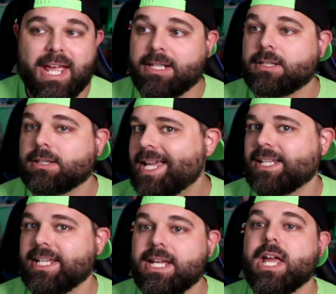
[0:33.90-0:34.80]
and
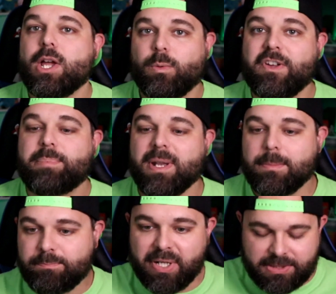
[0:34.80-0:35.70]
lately we've
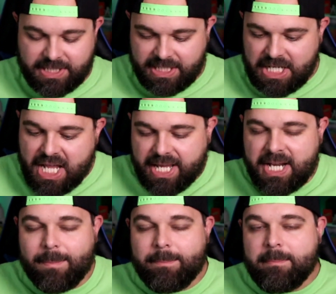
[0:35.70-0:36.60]
been building
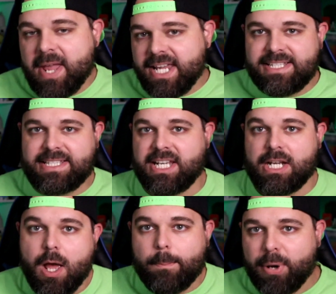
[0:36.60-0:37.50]
an
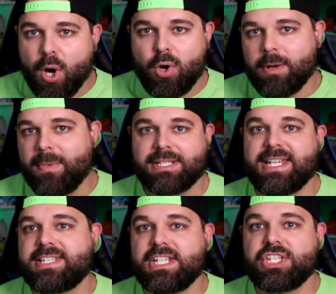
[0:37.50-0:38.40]
amazing Pokemon
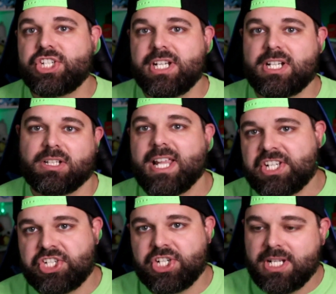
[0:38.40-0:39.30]
TCG
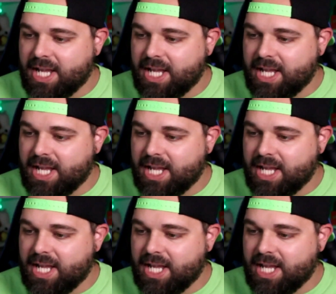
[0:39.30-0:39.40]
collection